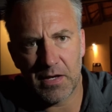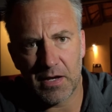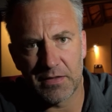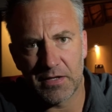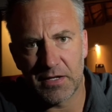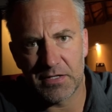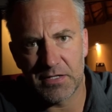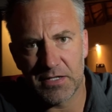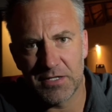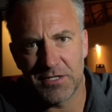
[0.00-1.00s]
I think
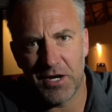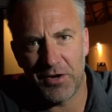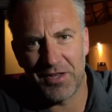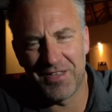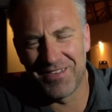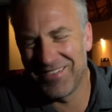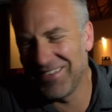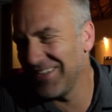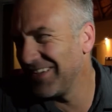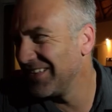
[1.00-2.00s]
it's necessary.
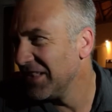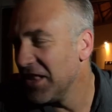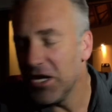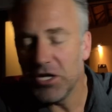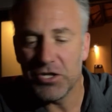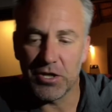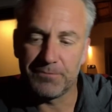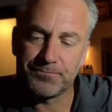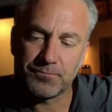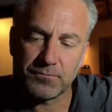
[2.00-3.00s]

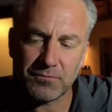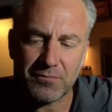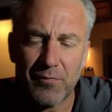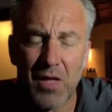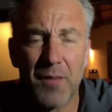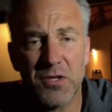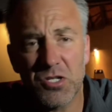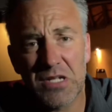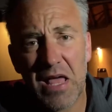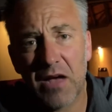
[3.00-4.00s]
So I'm going to
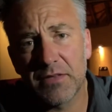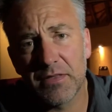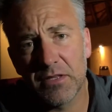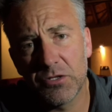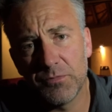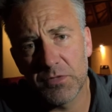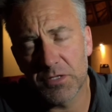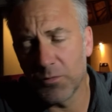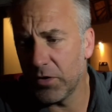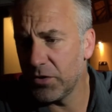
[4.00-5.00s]
just lay out the thing
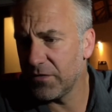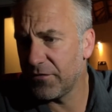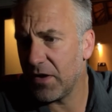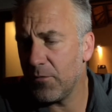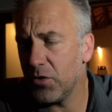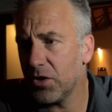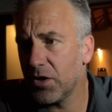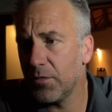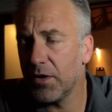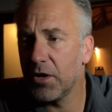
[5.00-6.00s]
this morning, do the
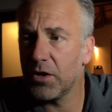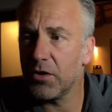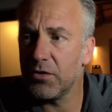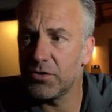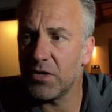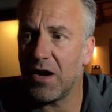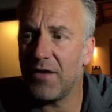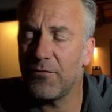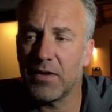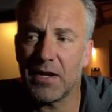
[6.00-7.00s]
framework. We're going to go on
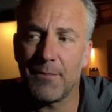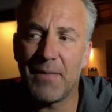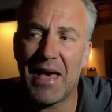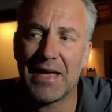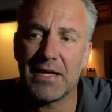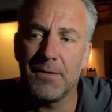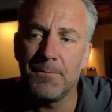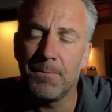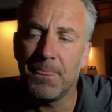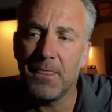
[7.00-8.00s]
drive. We're going to come back,
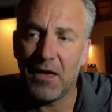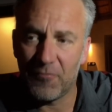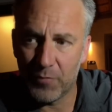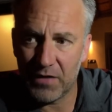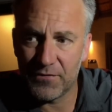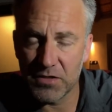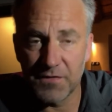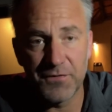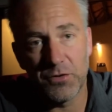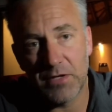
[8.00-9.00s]
have breakfast.
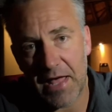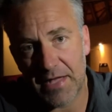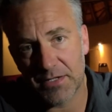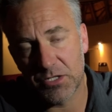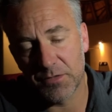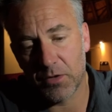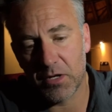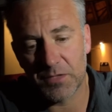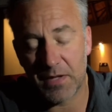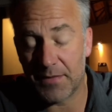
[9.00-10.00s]
The food at Jamal
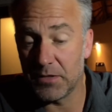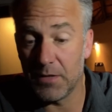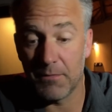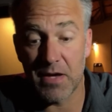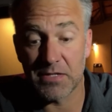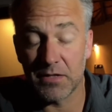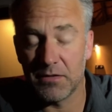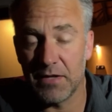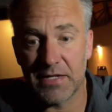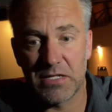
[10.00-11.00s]
has been absolutely
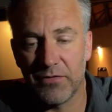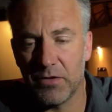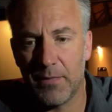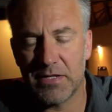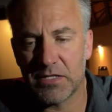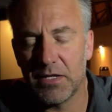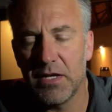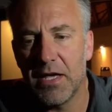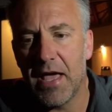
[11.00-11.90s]
amazing. Next level amazing.